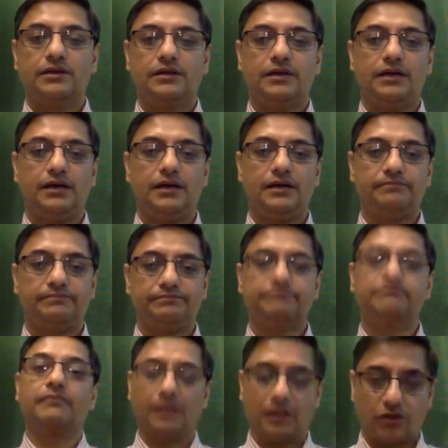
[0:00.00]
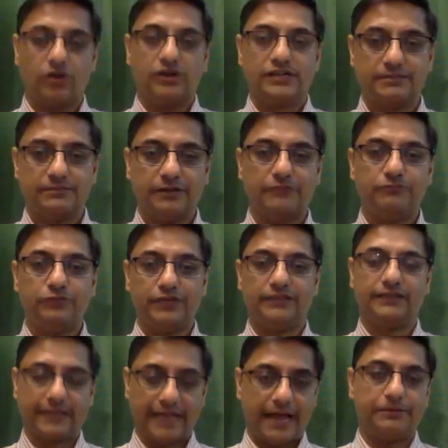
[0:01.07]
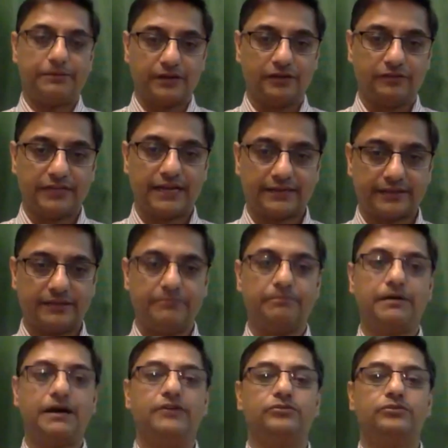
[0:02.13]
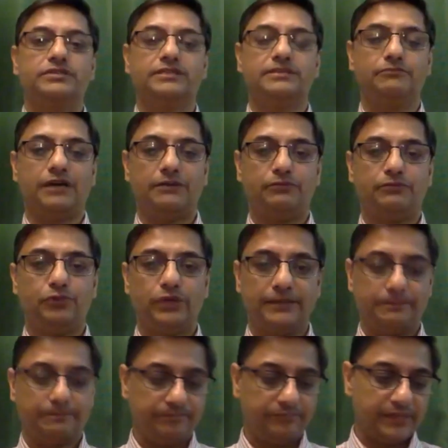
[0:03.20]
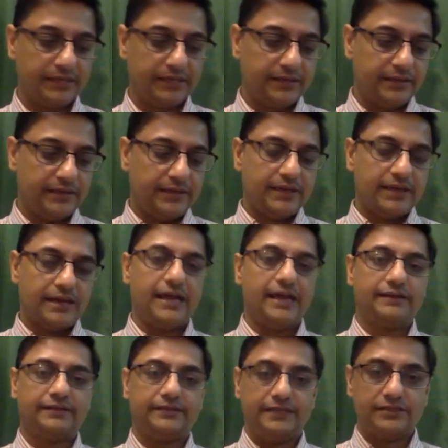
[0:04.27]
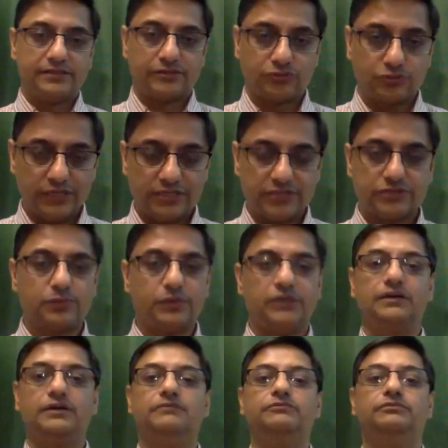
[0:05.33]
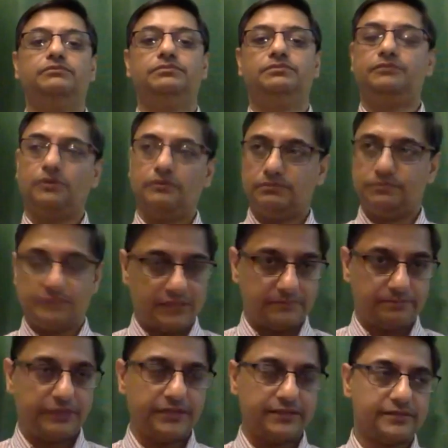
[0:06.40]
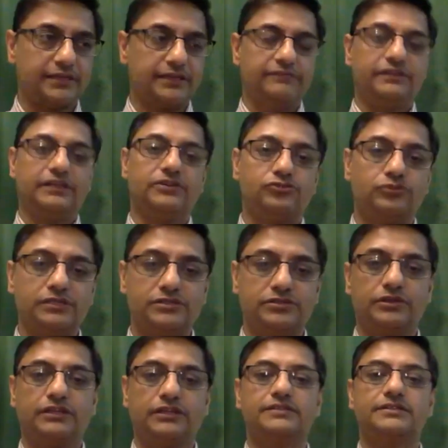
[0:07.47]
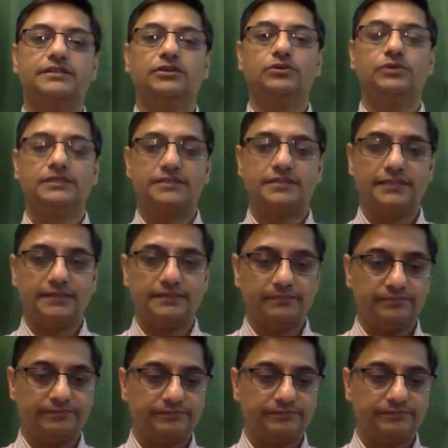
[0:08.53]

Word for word: um, called Zimbabwe. The capital of that empire was Zimbabwe. And these ruins were, they're pretty significant ruins. You can still go and see them.